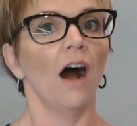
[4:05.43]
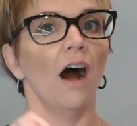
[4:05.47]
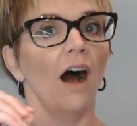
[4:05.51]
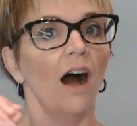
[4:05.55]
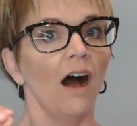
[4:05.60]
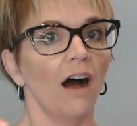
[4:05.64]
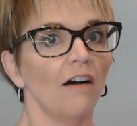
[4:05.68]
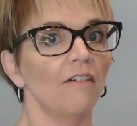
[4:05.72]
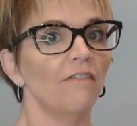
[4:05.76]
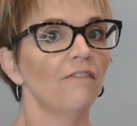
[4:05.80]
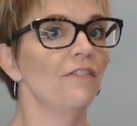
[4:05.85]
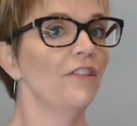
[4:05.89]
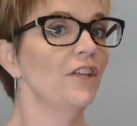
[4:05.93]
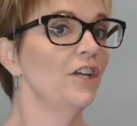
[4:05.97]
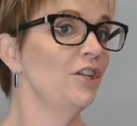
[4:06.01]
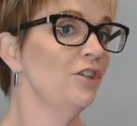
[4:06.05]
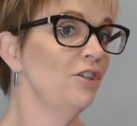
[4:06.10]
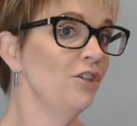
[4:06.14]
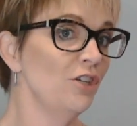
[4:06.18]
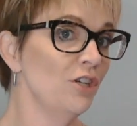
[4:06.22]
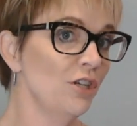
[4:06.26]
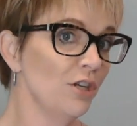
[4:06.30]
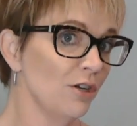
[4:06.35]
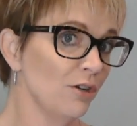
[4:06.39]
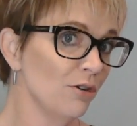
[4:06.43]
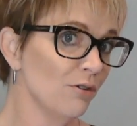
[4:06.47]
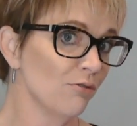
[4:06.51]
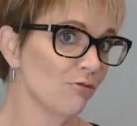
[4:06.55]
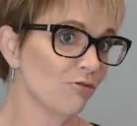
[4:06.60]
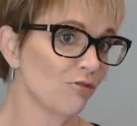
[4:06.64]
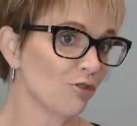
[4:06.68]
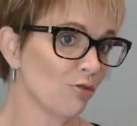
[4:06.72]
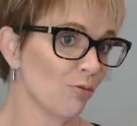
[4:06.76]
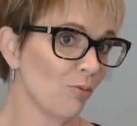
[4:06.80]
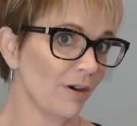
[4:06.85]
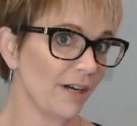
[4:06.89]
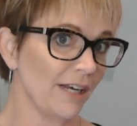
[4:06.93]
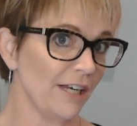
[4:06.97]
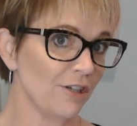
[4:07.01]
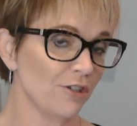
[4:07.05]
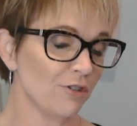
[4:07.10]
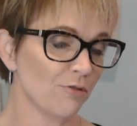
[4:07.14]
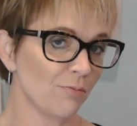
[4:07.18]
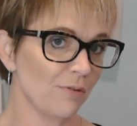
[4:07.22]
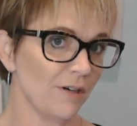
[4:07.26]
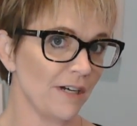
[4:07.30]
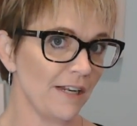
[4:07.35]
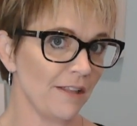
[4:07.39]
of the new
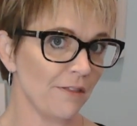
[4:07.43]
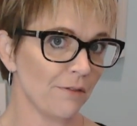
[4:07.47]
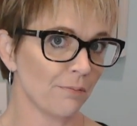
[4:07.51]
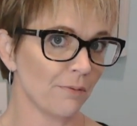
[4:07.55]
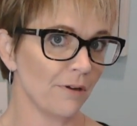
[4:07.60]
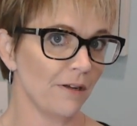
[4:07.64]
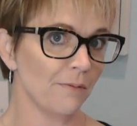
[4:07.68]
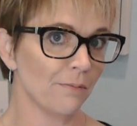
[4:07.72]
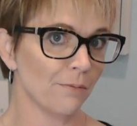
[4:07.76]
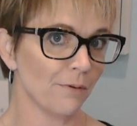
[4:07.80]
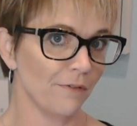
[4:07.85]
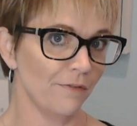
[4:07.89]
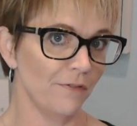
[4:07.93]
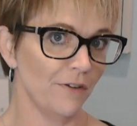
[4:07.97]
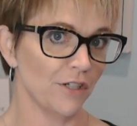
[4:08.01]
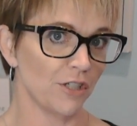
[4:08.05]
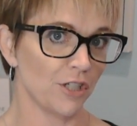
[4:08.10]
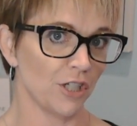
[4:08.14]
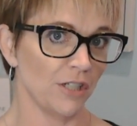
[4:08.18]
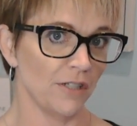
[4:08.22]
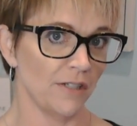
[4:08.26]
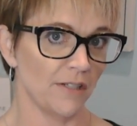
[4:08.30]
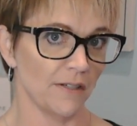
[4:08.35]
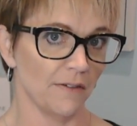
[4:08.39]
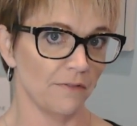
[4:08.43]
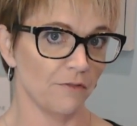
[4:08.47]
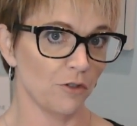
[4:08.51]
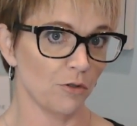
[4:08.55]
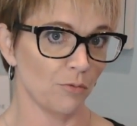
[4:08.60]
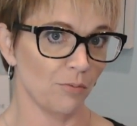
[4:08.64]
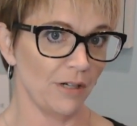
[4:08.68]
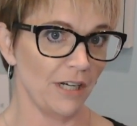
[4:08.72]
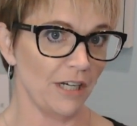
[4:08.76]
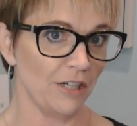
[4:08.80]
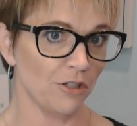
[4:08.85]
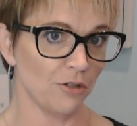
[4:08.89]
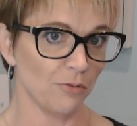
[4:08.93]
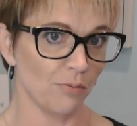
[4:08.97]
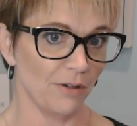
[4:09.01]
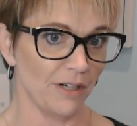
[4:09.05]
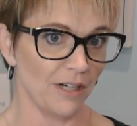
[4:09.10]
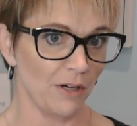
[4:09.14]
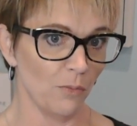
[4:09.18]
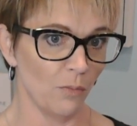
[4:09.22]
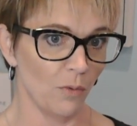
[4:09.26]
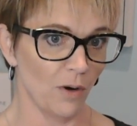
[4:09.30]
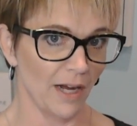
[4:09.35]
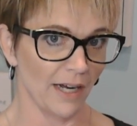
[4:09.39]
2023 revisions of
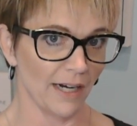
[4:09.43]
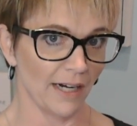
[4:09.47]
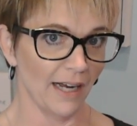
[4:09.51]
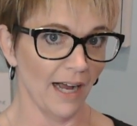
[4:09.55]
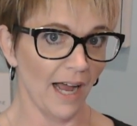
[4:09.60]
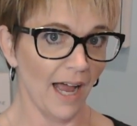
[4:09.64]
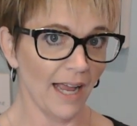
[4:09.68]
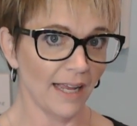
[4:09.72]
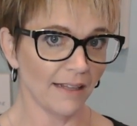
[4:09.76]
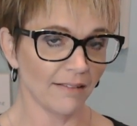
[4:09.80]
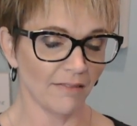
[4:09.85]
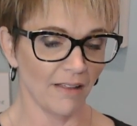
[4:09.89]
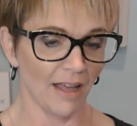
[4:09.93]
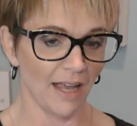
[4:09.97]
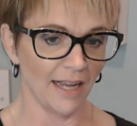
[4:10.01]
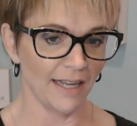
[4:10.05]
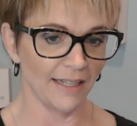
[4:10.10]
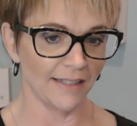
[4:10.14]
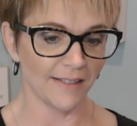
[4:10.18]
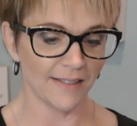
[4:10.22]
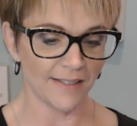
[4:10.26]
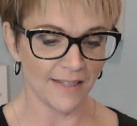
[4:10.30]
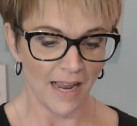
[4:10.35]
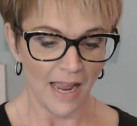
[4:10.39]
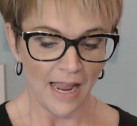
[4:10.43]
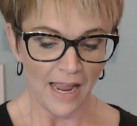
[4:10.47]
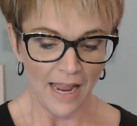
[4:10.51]
2021 guidelines,